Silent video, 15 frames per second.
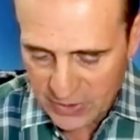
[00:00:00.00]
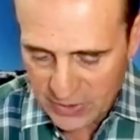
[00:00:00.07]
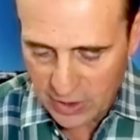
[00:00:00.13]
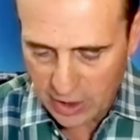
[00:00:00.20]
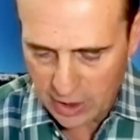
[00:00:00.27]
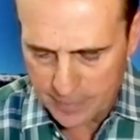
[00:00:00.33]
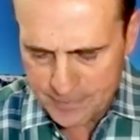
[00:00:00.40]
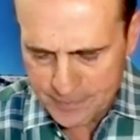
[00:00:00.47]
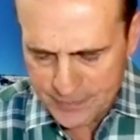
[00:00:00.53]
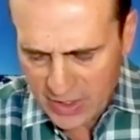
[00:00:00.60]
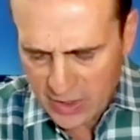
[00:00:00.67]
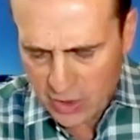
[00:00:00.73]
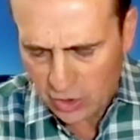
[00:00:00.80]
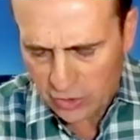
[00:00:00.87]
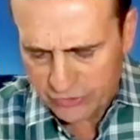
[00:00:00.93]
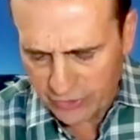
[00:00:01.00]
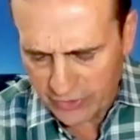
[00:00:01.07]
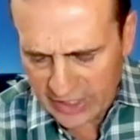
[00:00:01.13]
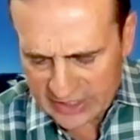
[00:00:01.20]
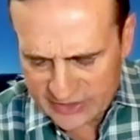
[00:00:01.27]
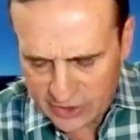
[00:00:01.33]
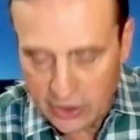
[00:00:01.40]
So
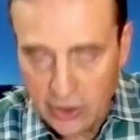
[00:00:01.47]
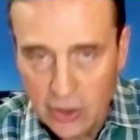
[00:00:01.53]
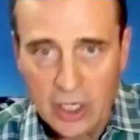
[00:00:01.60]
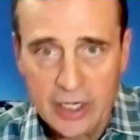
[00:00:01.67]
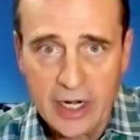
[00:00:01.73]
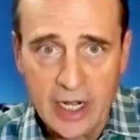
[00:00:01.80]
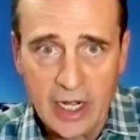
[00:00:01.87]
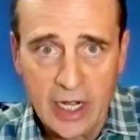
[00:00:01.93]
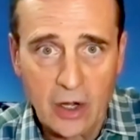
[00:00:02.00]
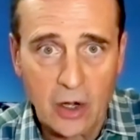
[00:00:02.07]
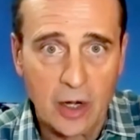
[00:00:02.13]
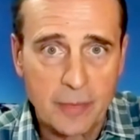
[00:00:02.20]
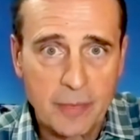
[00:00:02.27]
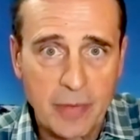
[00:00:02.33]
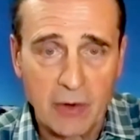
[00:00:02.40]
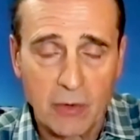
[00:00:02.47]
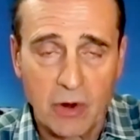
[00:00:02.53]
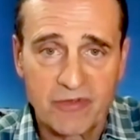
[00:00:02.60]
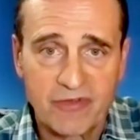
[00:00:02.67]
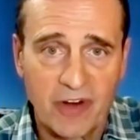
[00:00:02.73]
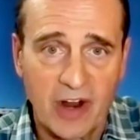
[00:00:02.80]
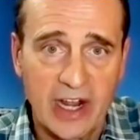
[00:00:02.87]
that's in on payroll
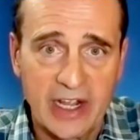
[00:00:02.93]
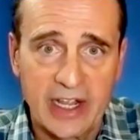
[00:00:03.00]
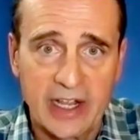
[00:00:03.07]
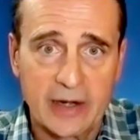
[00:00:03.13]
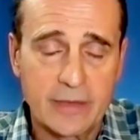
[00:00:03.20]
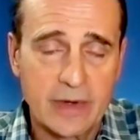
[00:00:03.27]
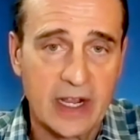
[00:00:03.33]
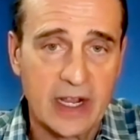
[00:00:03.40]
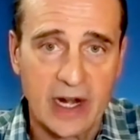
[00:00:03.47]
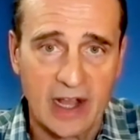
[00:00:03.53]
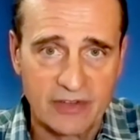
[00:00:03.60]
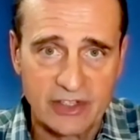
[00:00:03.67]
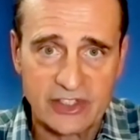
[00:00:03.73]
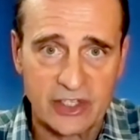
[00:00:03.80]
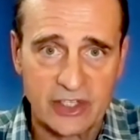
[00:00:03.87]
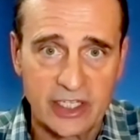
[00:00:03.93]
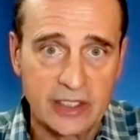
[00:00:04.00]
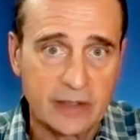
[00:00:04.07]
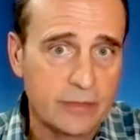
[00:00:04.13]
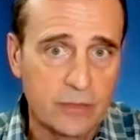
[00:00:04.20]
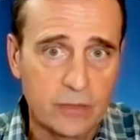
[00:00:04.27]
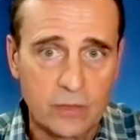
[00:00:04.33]
Friday, and
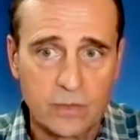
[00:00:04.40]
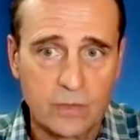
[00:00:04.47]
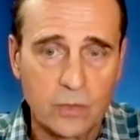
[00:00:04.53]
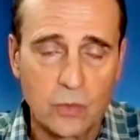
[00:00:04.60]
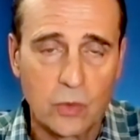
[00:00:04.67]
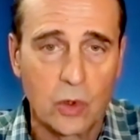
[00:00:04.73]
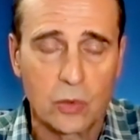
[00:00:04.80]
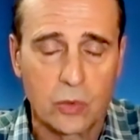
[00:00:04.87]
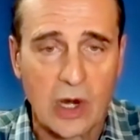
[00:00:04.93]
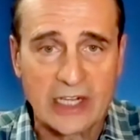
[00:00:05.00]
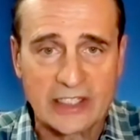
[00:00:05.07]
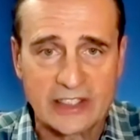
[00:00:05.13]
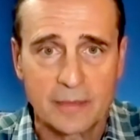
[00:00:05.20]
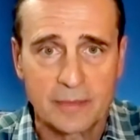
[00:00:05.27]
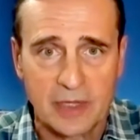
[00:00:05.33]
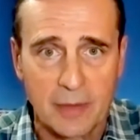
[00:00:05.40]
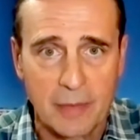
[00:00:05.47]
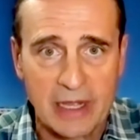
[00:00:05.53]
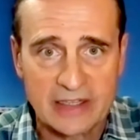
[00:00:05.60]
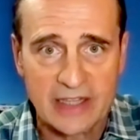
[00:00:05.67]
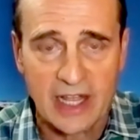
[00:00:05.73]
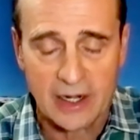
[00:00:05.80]
obviously we'll write something
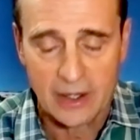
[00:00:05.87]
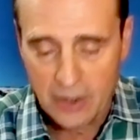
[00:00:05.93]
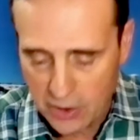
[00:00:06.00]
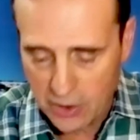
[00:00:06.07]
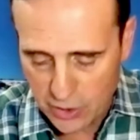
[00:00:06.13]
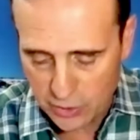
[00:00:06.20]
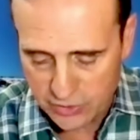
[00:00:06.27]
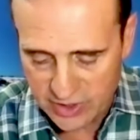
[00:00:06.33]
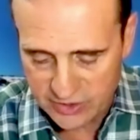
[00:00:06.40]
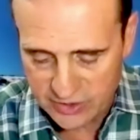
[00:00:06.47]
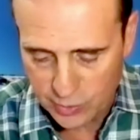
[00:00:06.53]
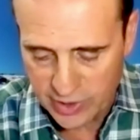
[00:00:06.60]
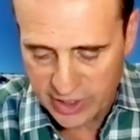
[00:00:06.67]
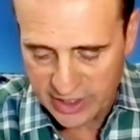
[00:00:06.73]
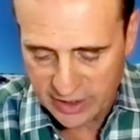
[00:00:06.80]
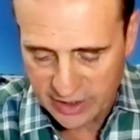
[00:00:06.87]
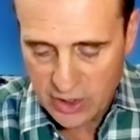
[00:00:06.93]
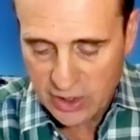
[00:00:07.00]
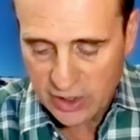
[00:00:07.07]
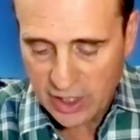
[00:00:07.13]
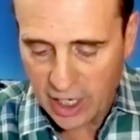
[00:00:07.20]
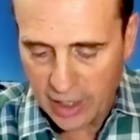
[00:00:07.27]
about that in our note this week.
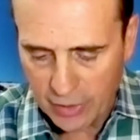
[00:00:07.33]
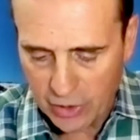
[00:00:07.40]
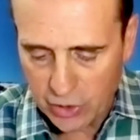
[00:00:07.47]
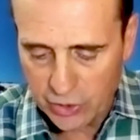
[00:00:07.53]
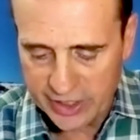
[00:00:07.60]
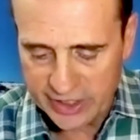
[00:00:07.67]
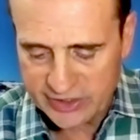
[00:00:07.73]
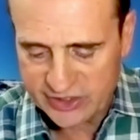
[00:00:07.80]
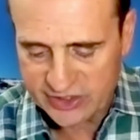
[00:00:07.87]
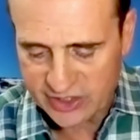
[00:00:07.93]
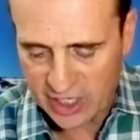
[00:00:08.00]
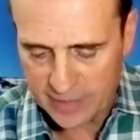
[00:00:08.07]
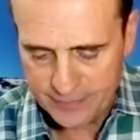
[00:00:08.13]
Earnings